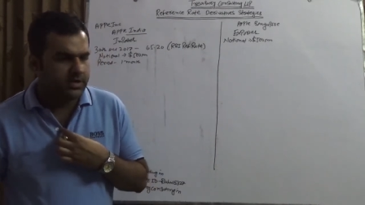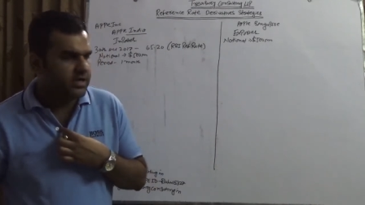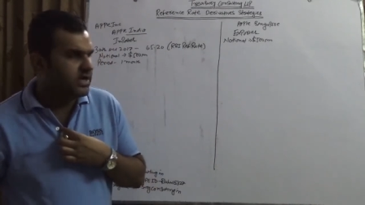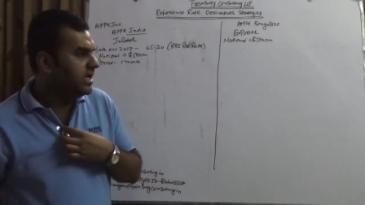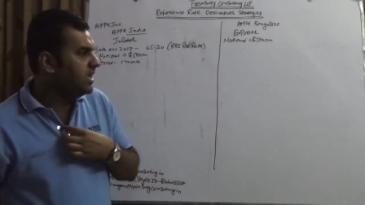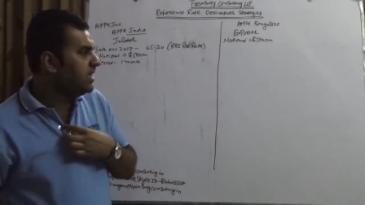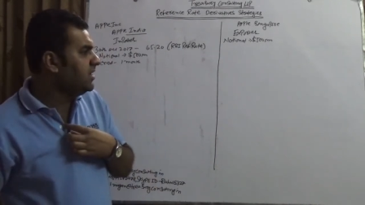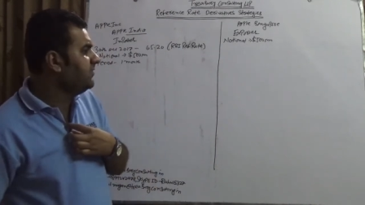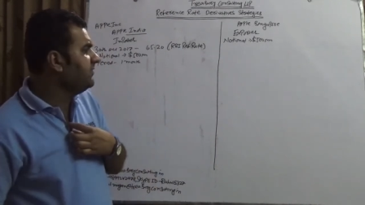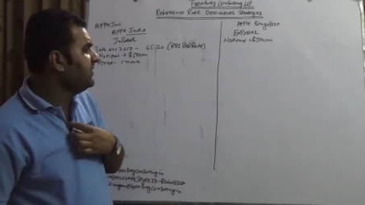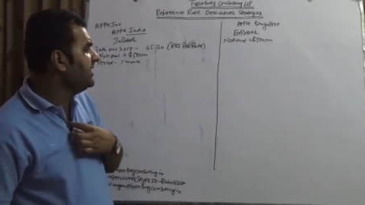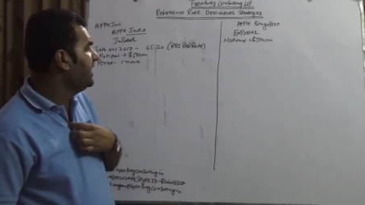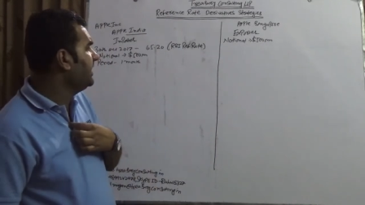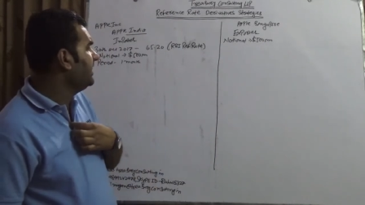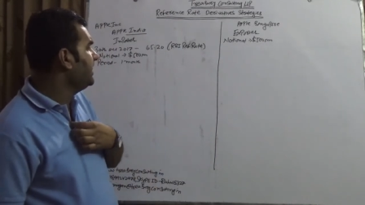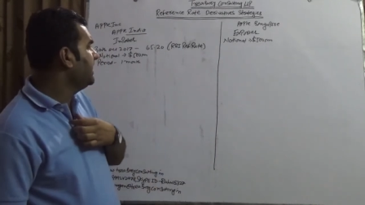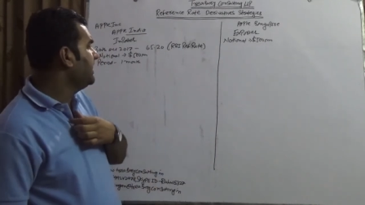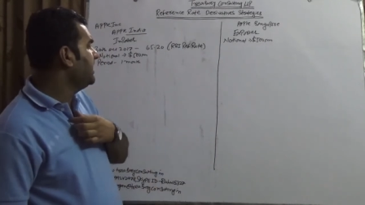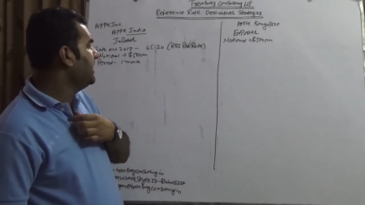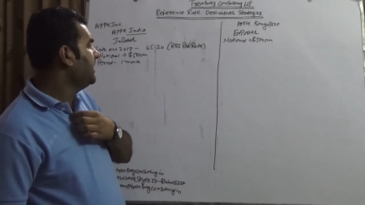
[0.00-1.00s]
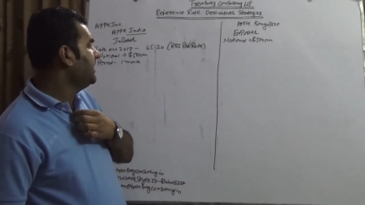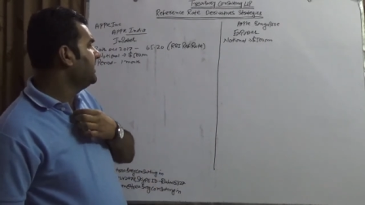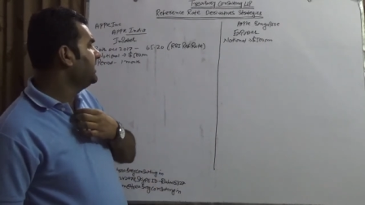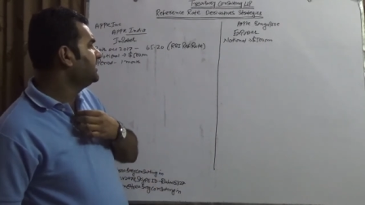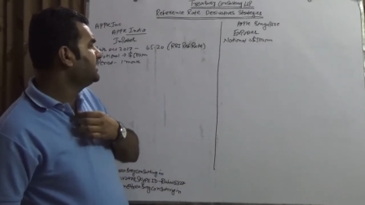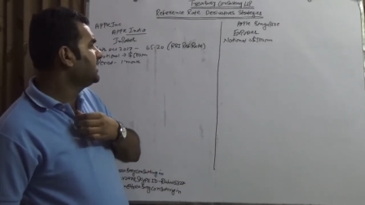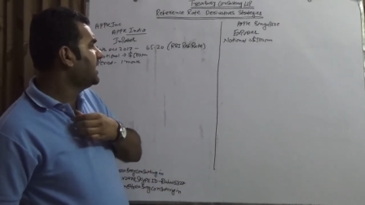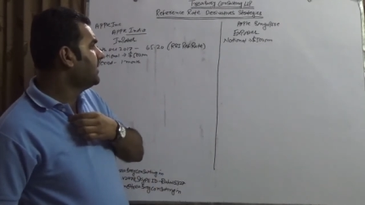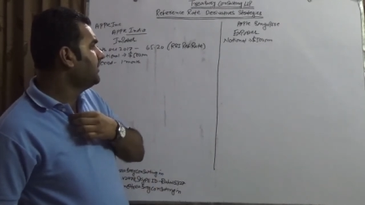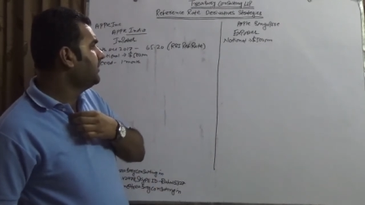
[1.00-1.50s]
Here we are taking an
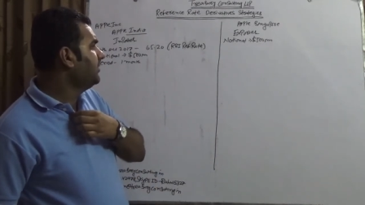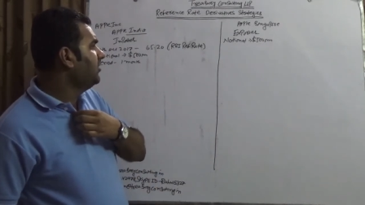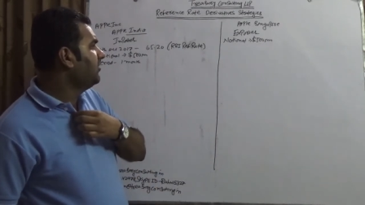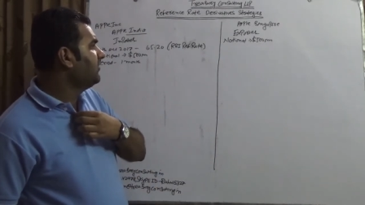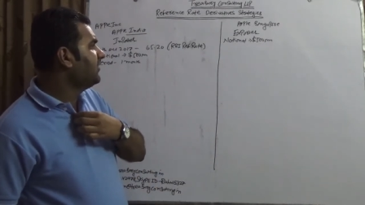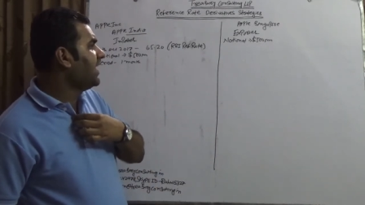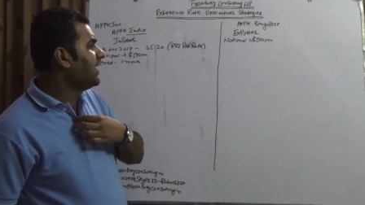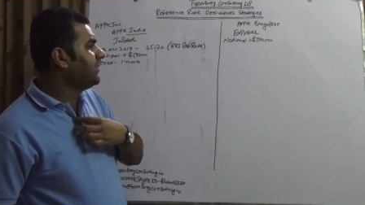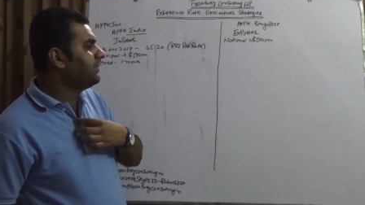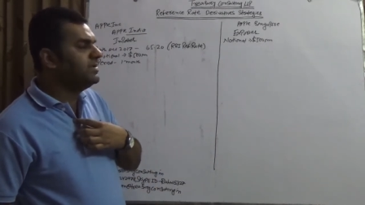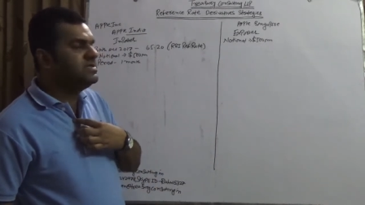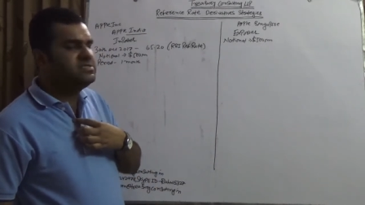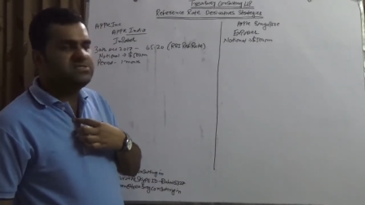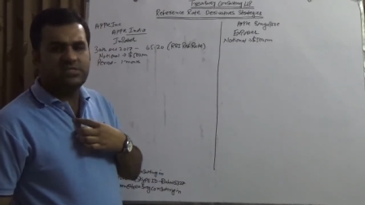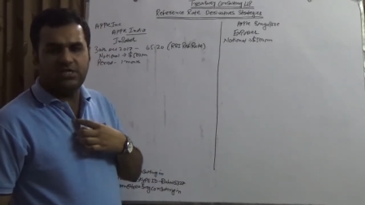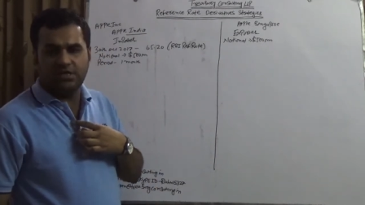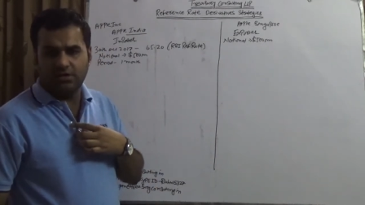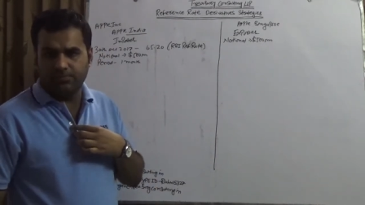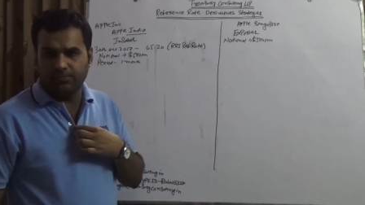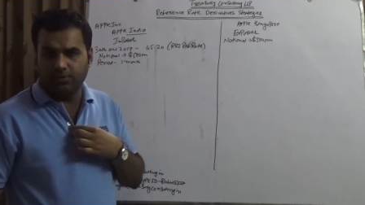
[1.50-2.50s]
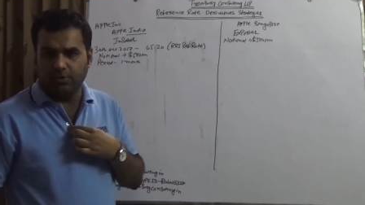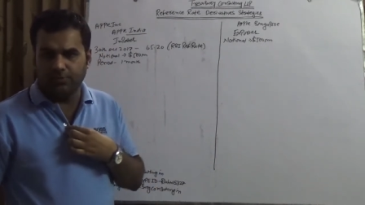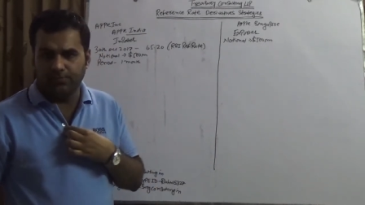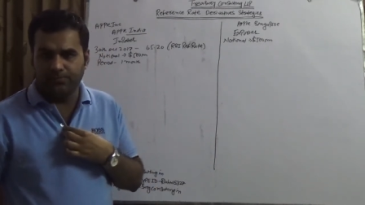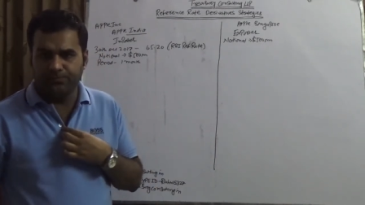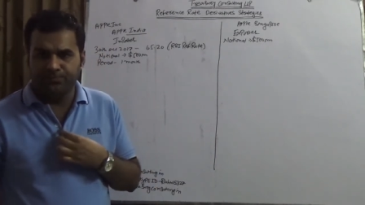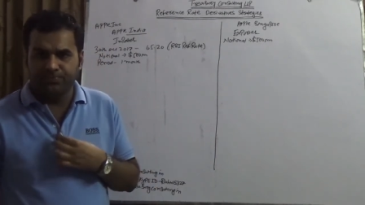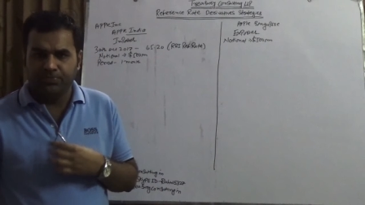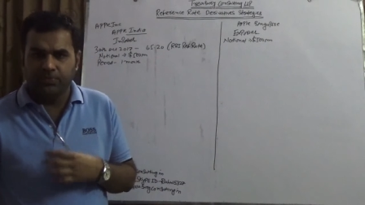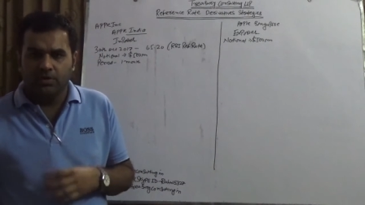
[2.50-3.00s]
example of Apple Singapore
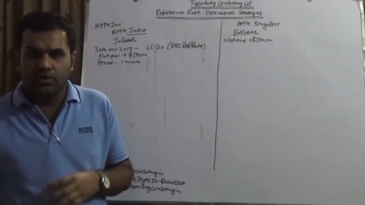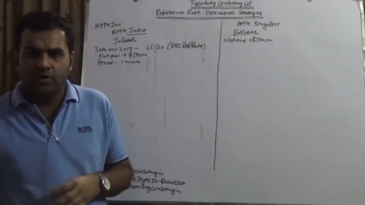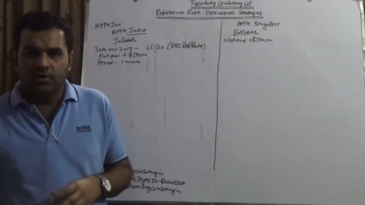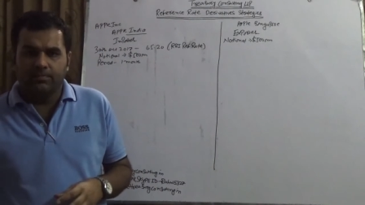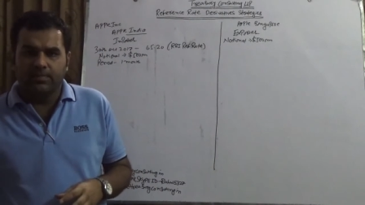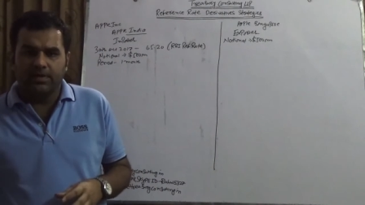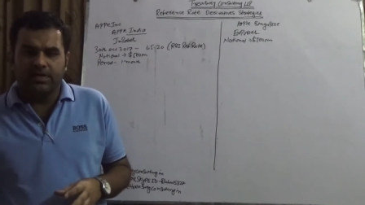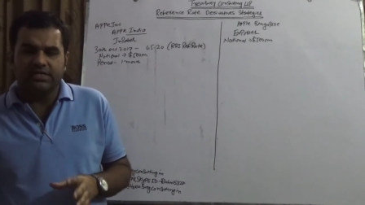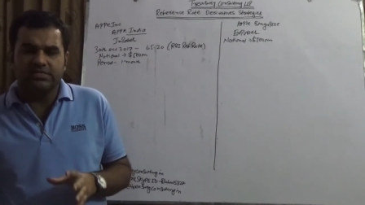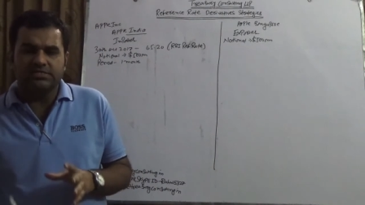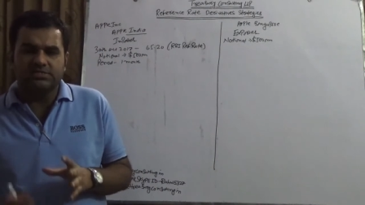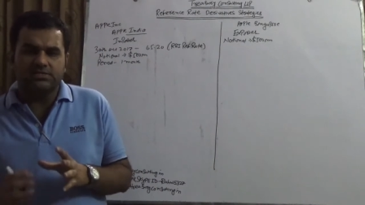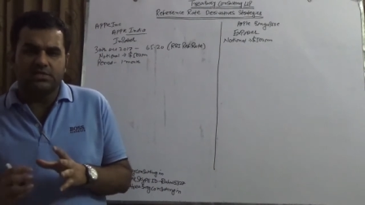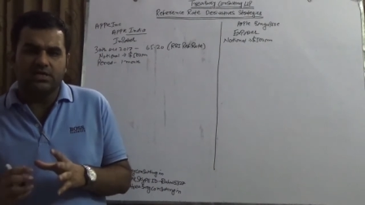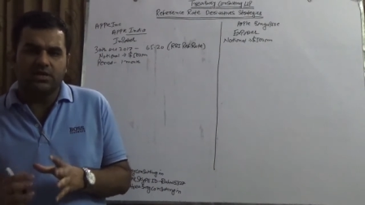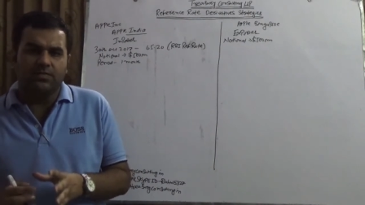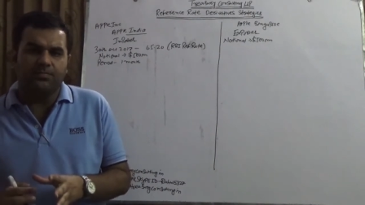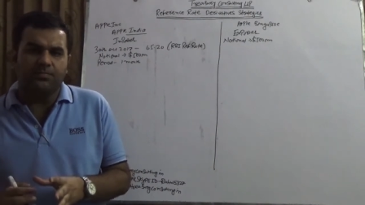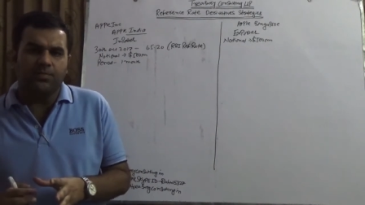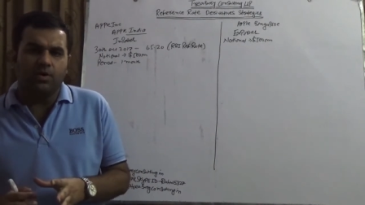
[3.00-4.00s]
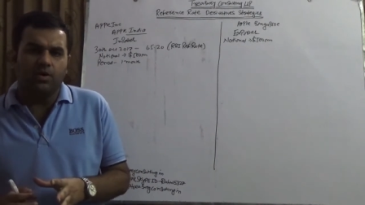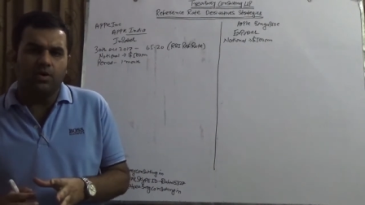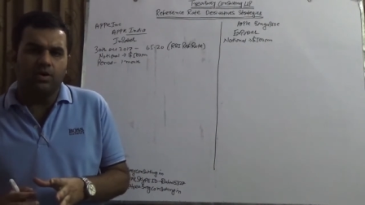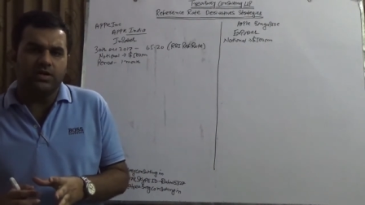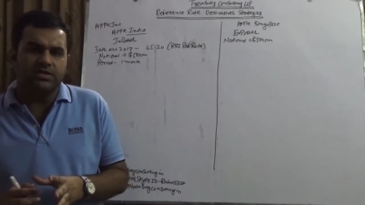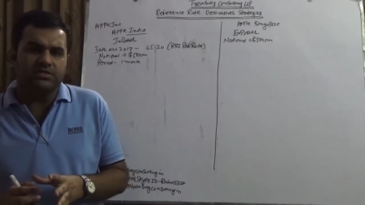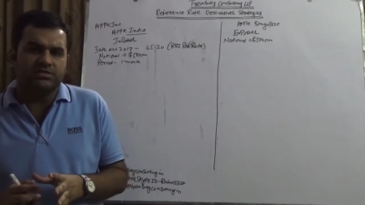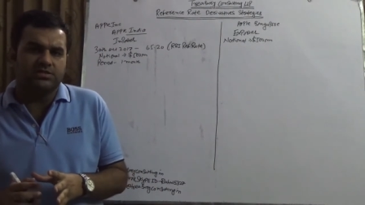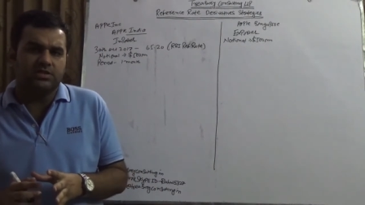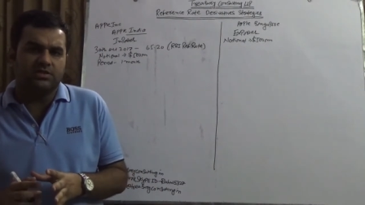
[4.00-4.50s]
because Singapore
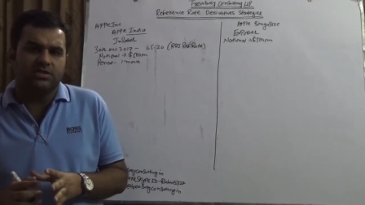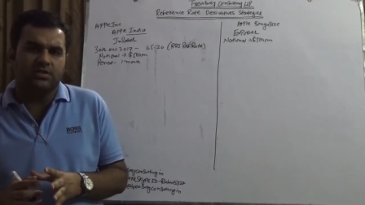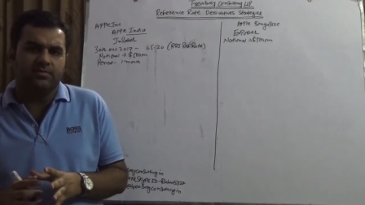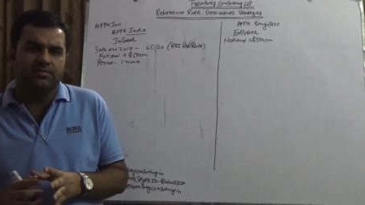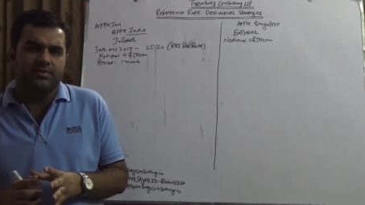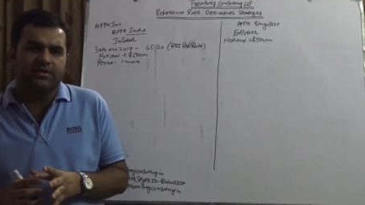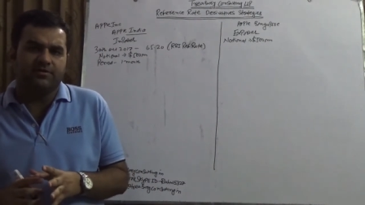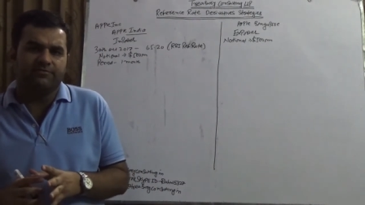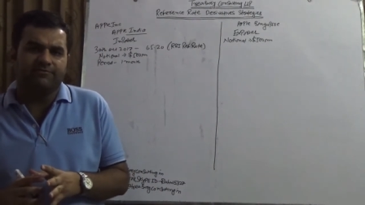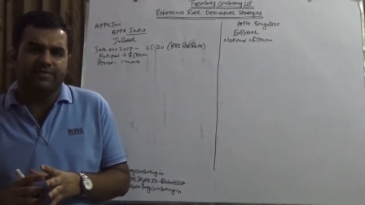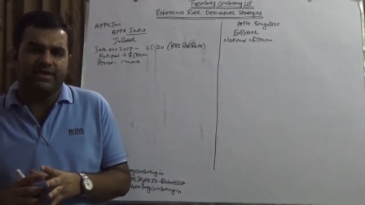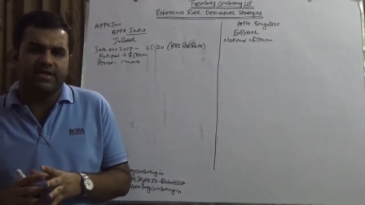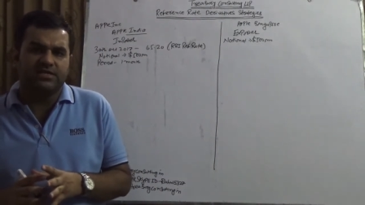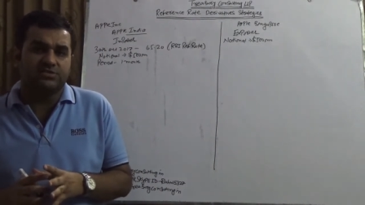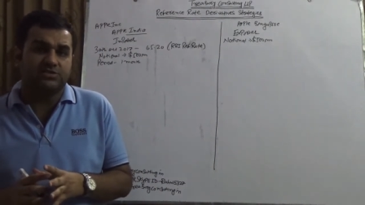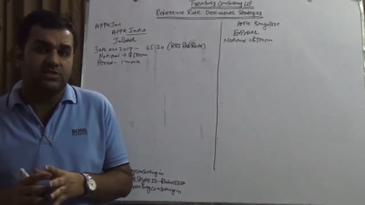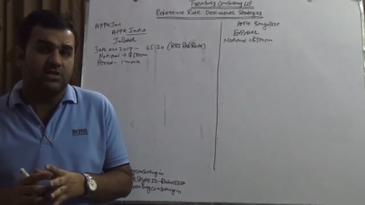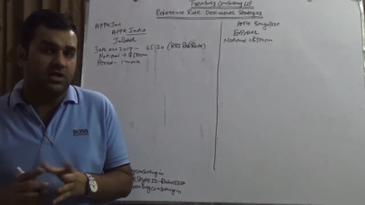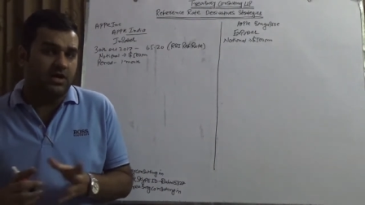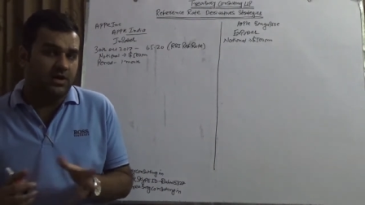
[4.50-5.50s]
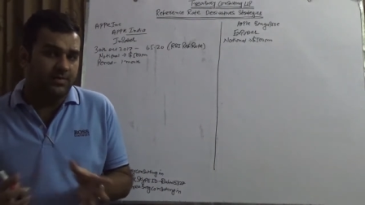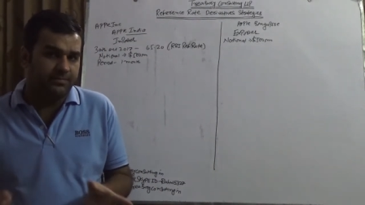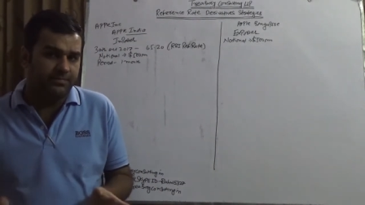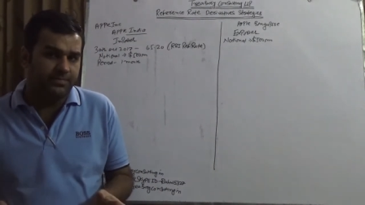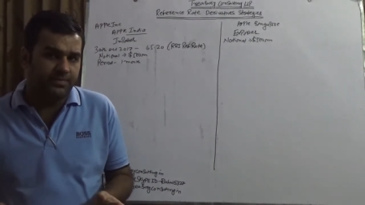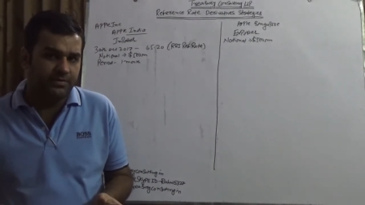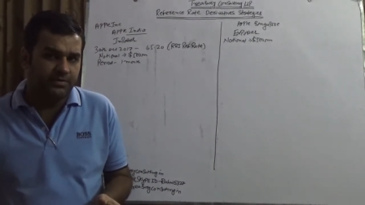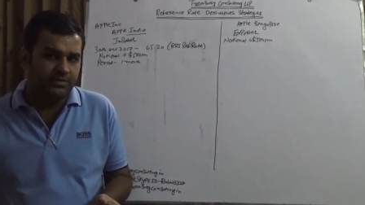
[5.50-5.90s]
is nothing but a financial hub.